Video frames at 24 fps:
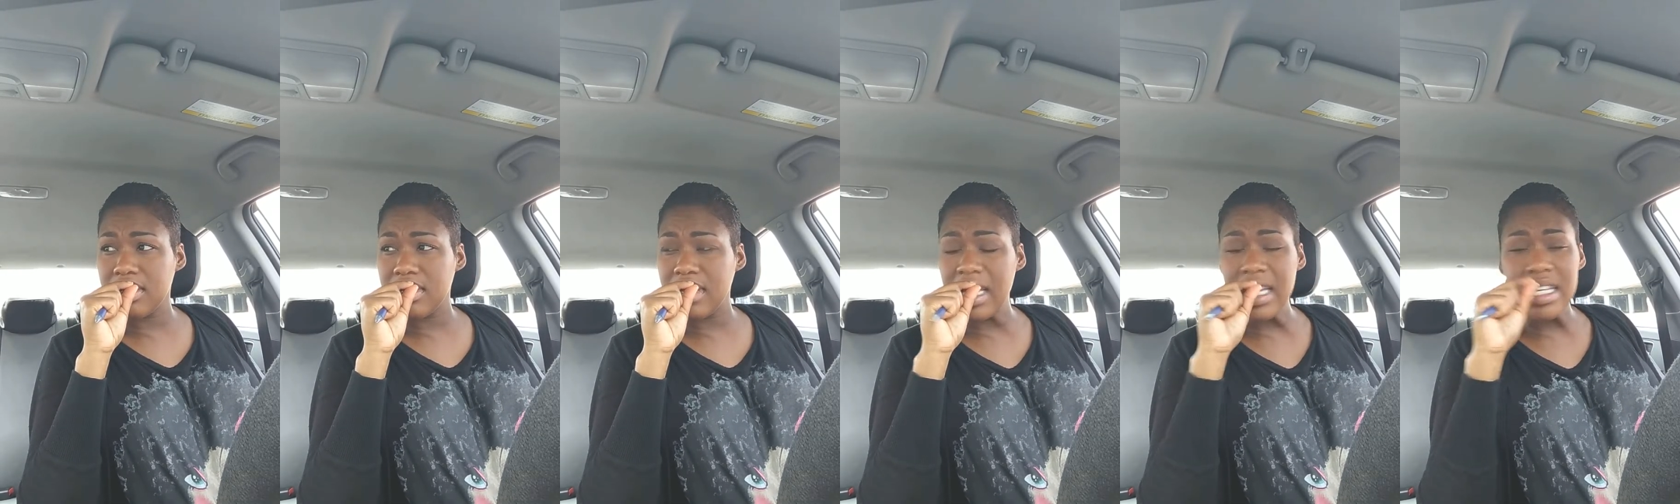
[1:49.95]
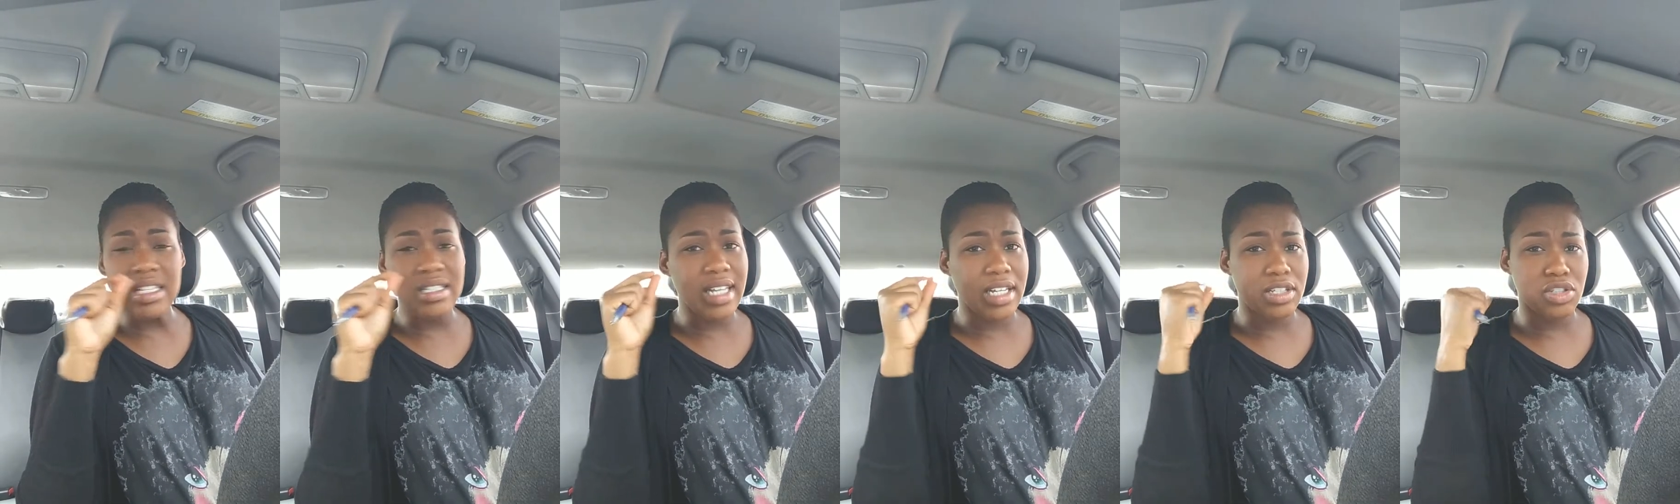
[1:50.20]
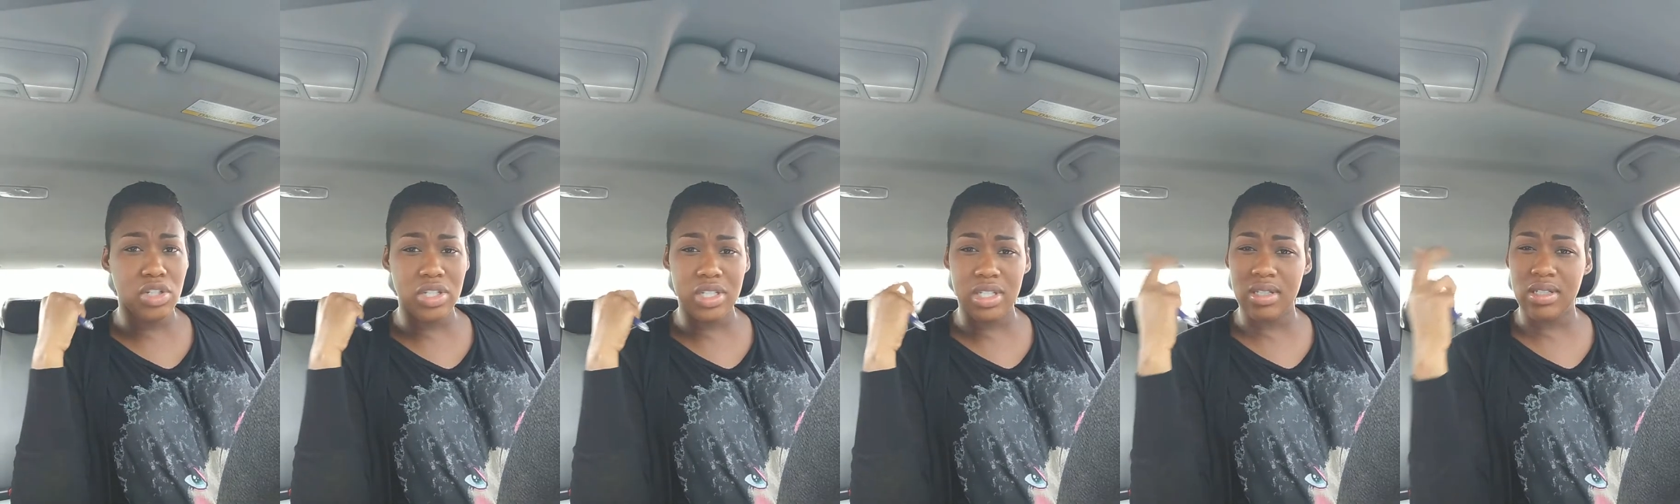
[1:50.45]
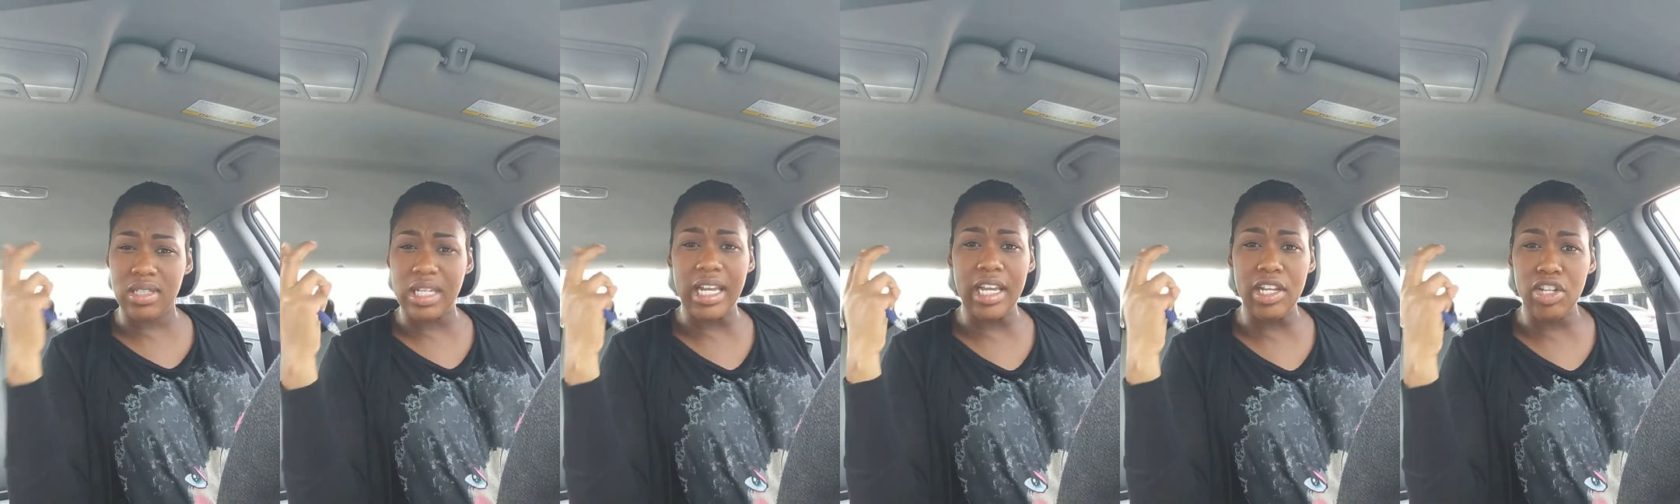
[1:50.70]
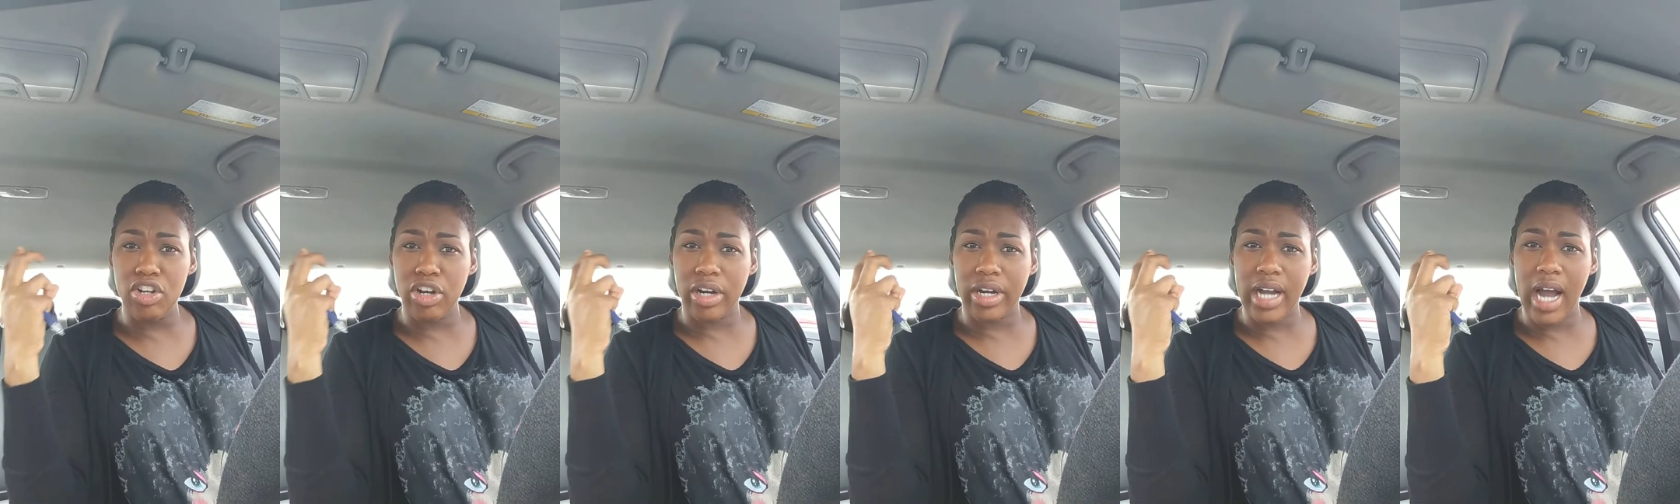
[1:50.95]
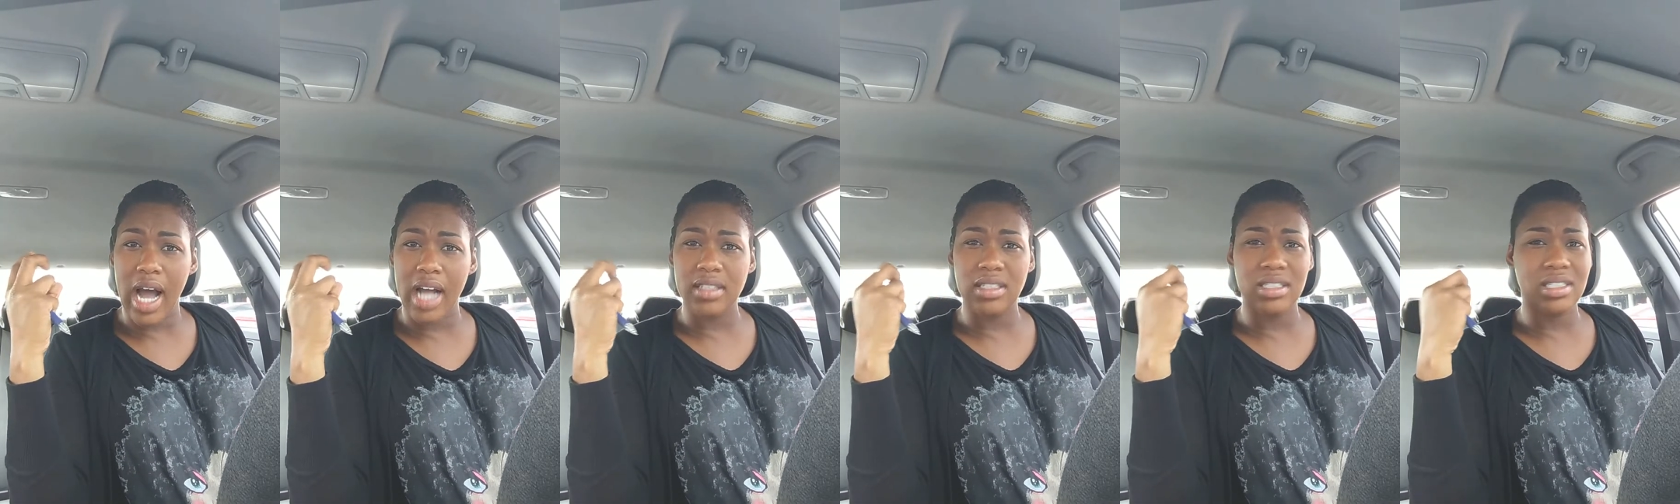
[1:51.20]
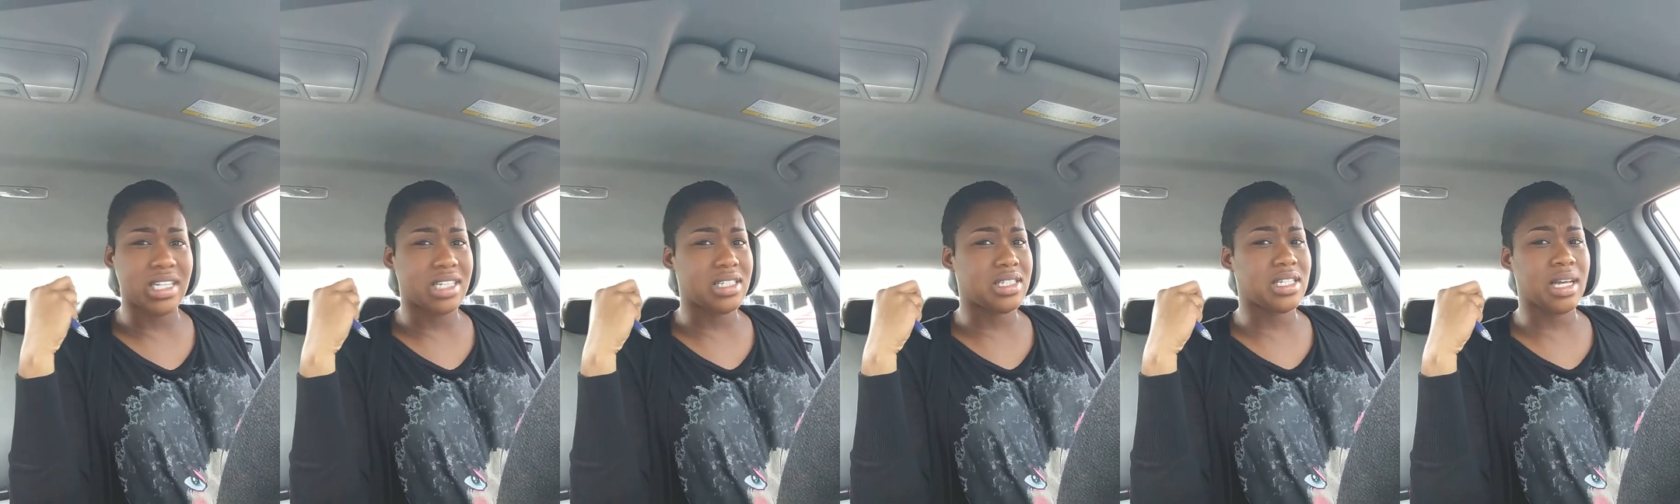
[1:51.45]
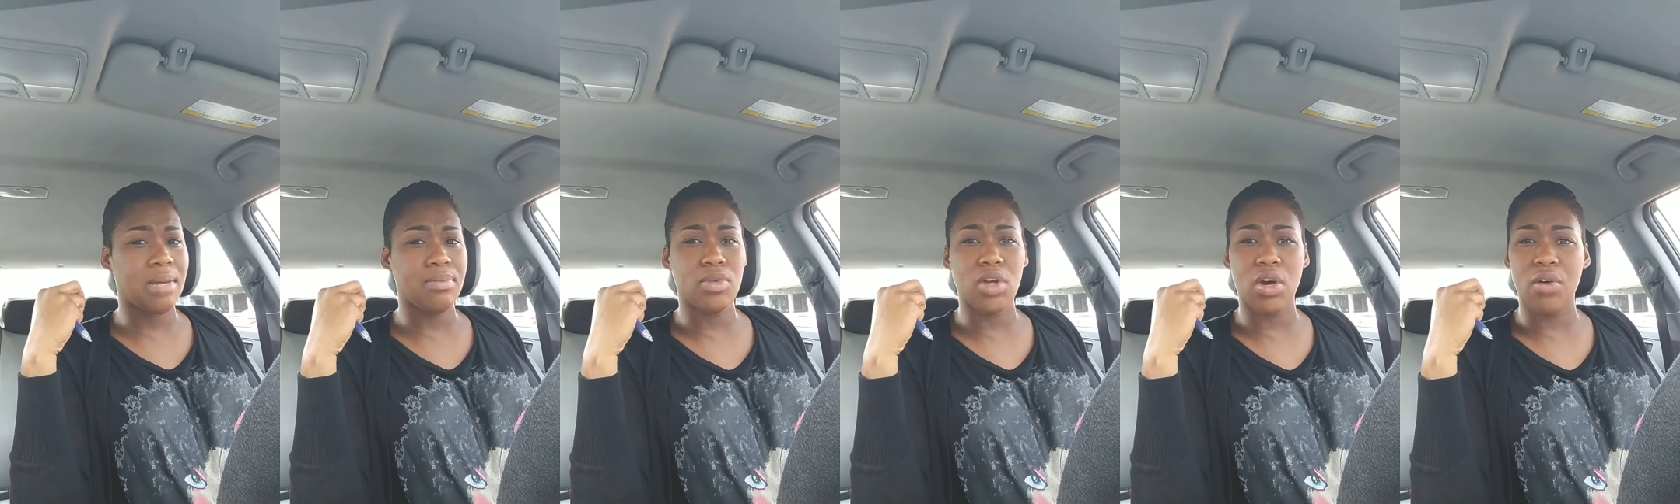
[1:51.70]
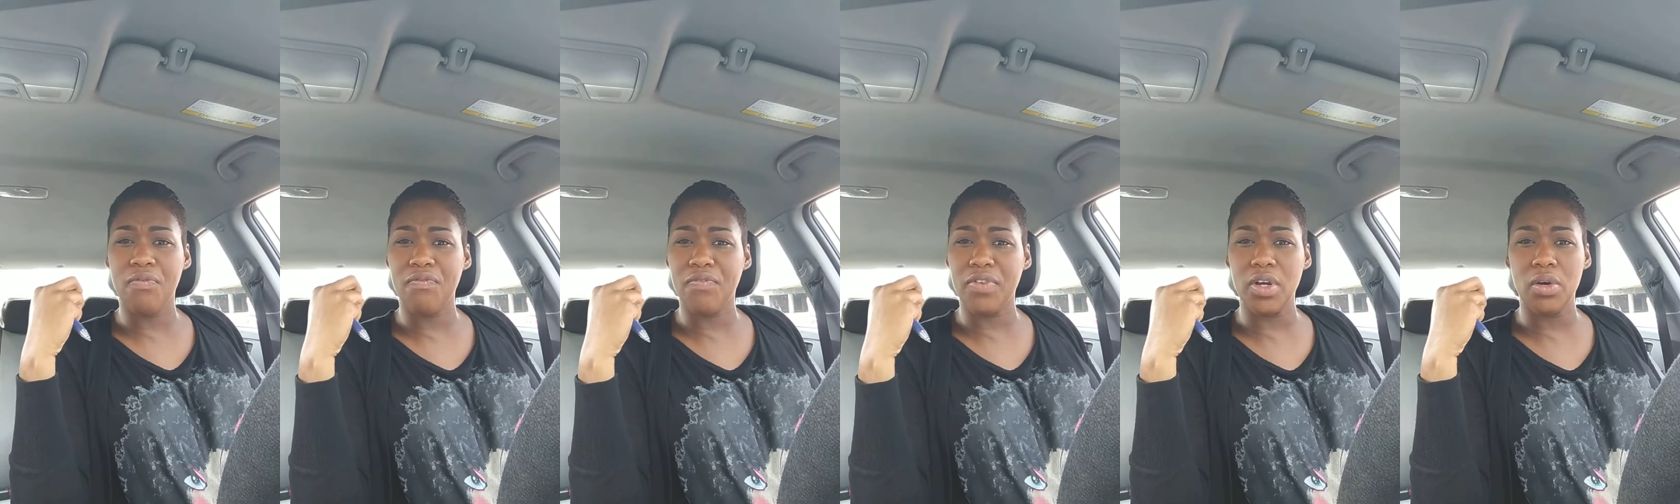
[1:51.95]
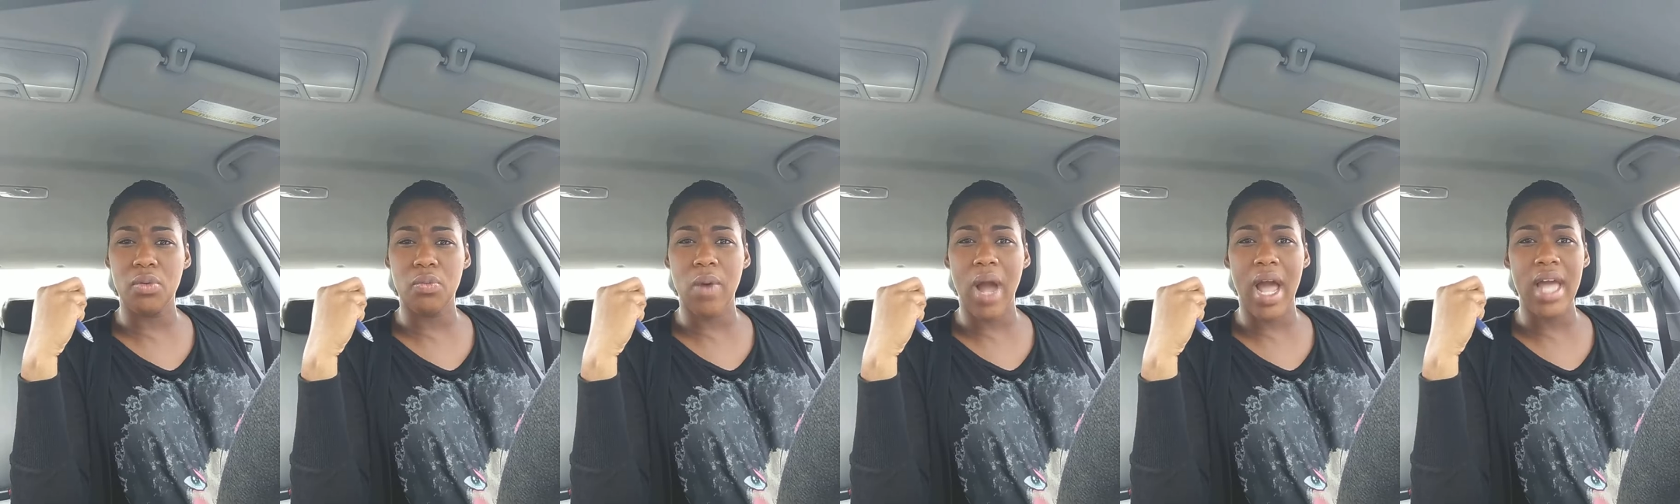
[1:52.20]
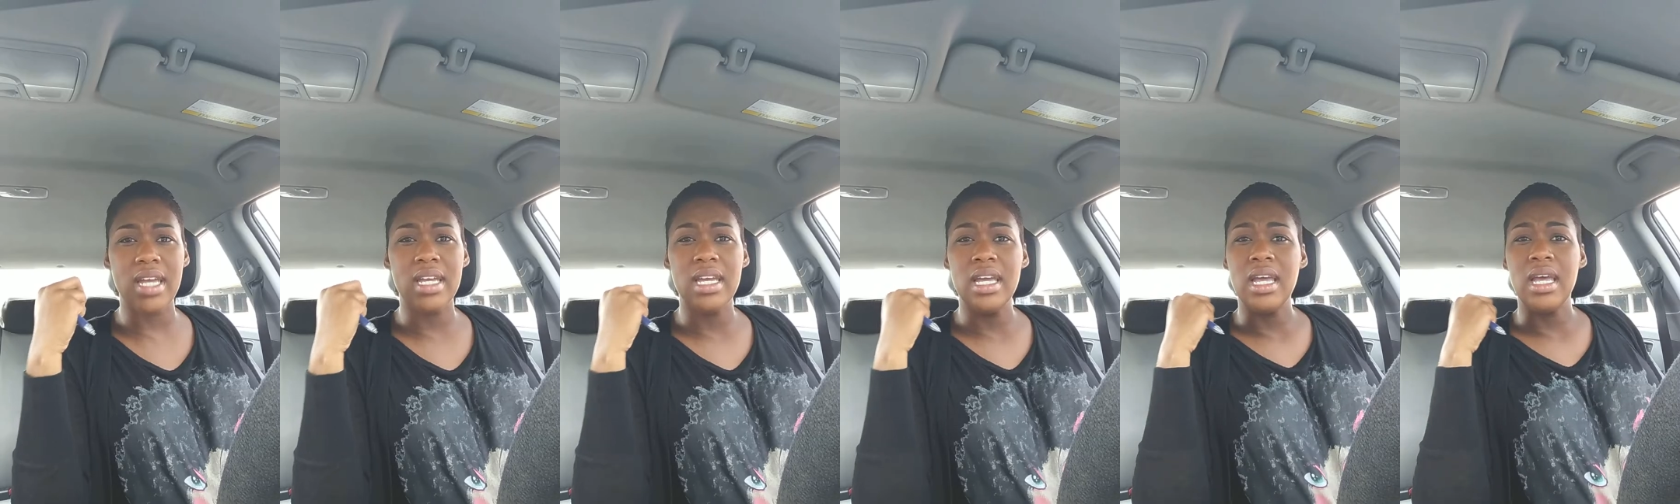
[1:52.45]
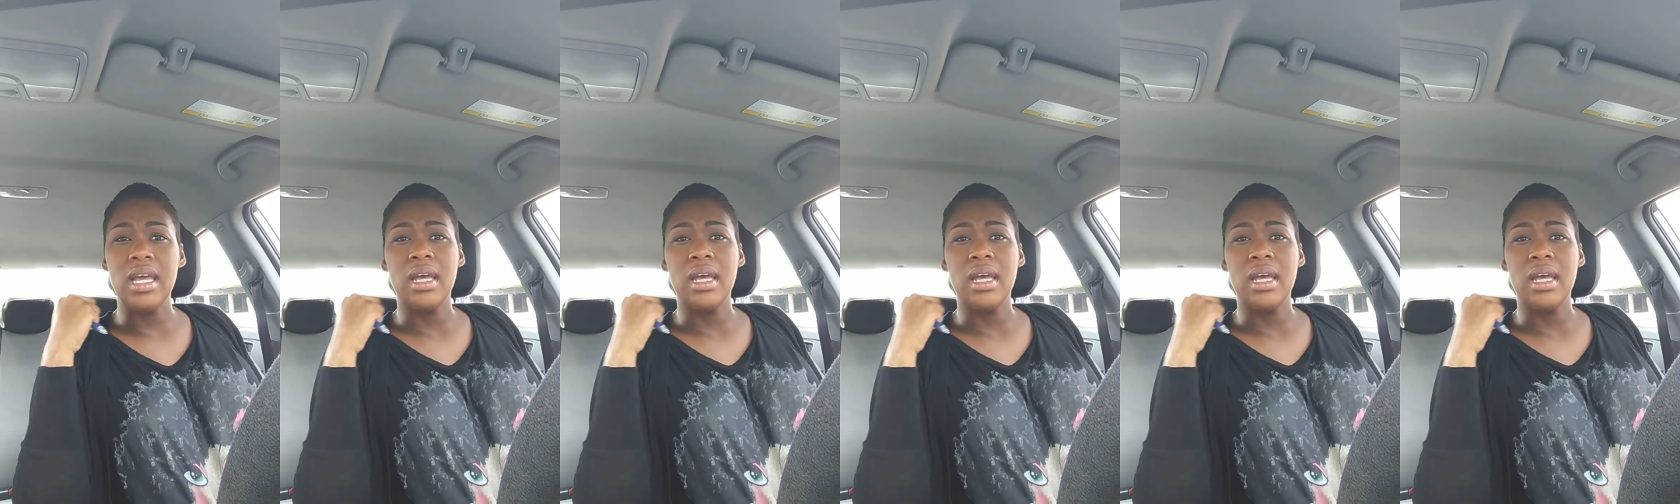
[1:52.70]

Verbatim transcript: things that just in your conscience that something don't feel right,